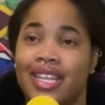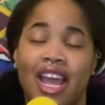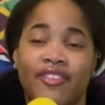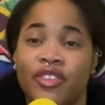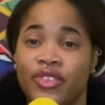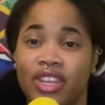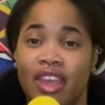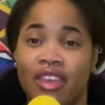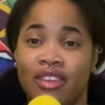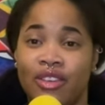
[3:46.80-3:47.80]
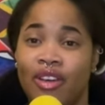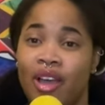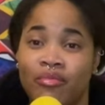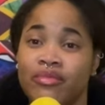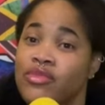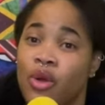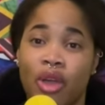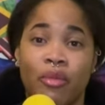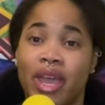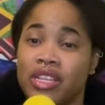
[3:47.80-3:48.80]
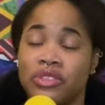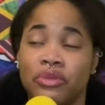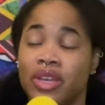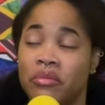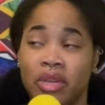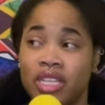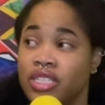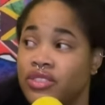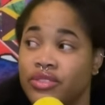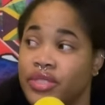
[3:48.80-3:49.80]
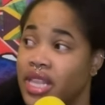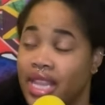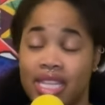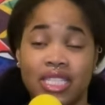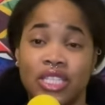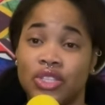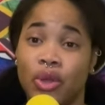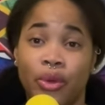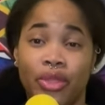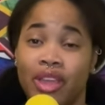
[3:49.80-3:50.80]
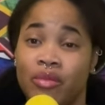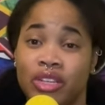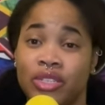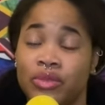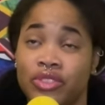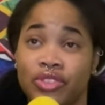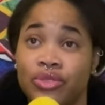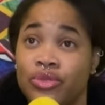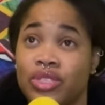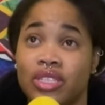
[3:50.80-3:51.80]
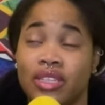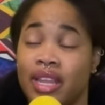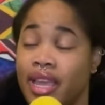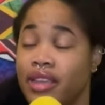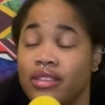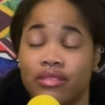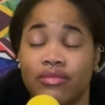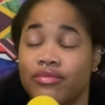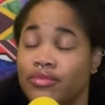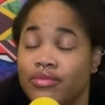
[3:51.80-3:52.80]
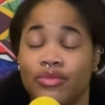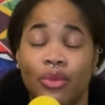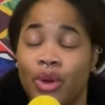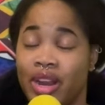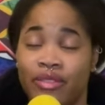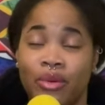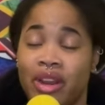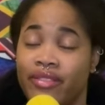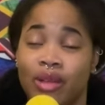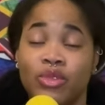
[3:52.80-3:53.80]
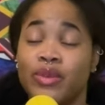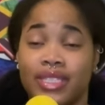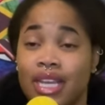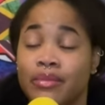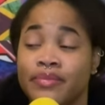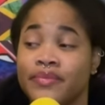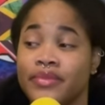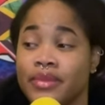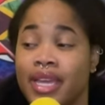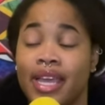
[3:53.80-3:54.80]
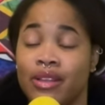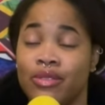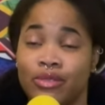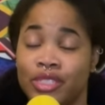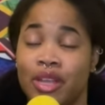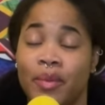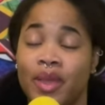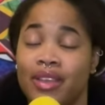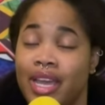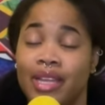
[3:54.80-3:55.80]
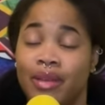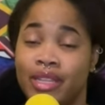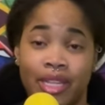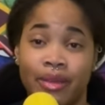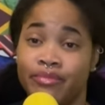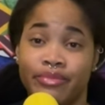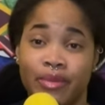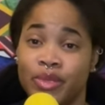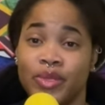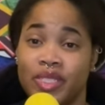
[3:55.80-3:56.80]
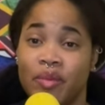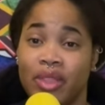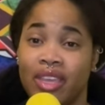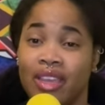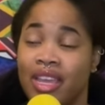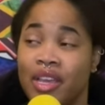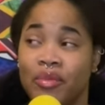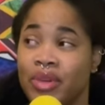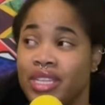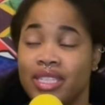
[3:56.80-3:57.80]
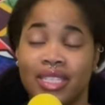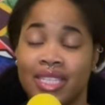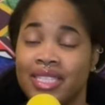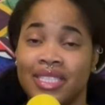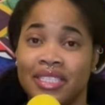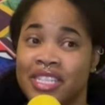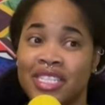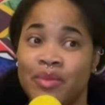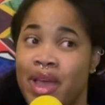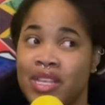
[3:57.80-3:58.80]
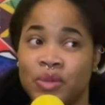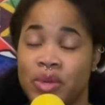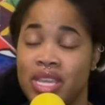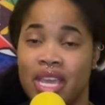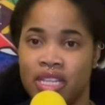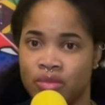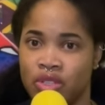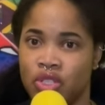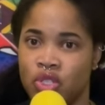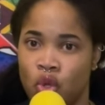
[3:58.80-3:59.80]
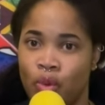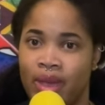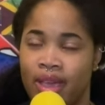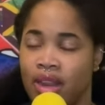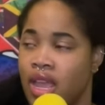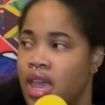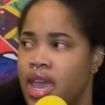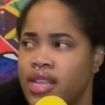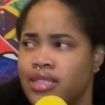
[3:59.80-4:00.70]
I said after V Day though, I'm going back to it. I'm gonna cleanse this whole thing. I'm gonna do a juice and like whatever, whatever. I'm doing something. I gotta go grocery shopping. I, I, I'm doing something. But this this past week has been so bad.